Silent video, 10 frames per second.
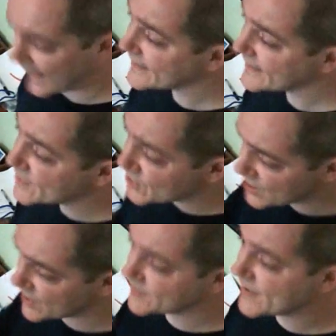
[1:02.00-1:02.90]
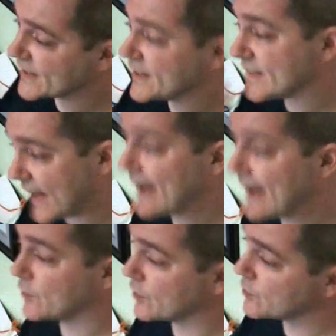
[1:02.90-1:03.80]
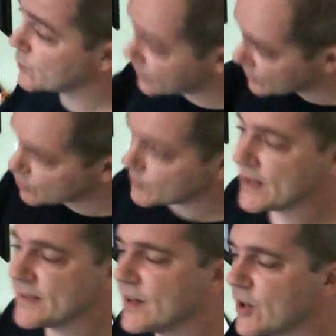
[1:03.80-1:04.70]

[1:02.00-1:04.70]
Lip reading: I'd like to share the techniques I've learned with you because I